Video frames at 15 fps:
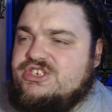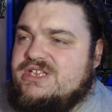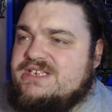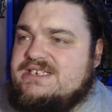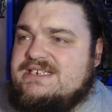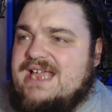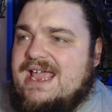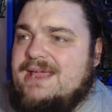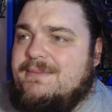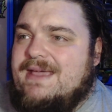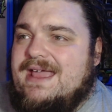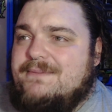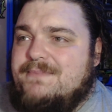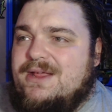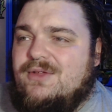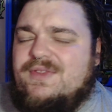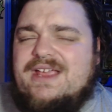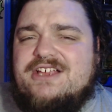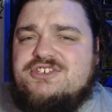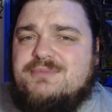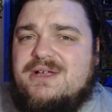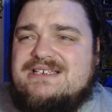This game had me on the
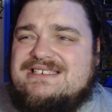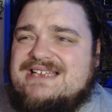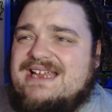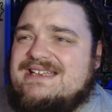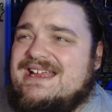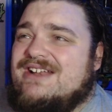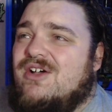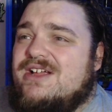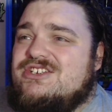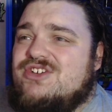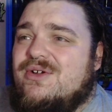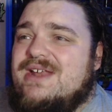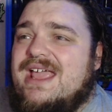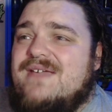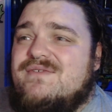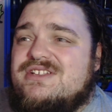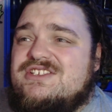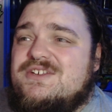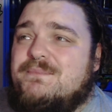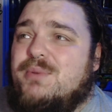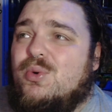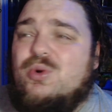edge of my seat, and I don't even
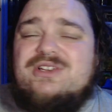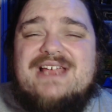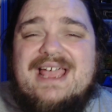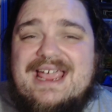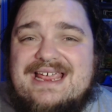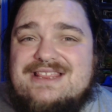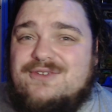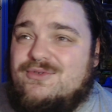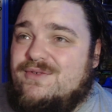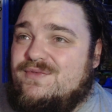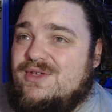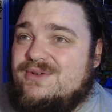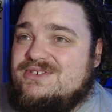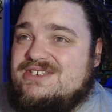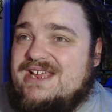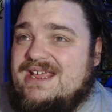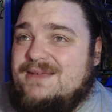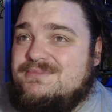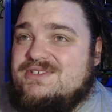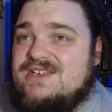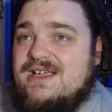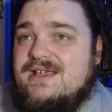support either of those
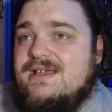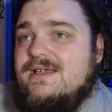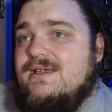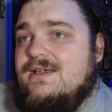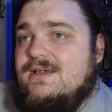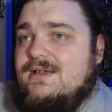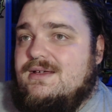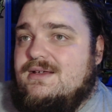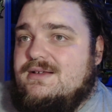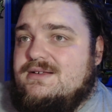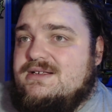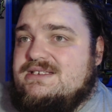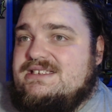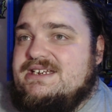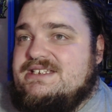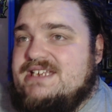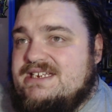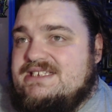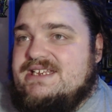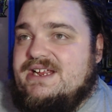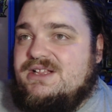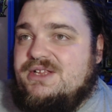teams.
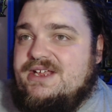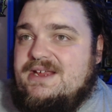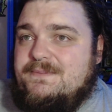Statistically,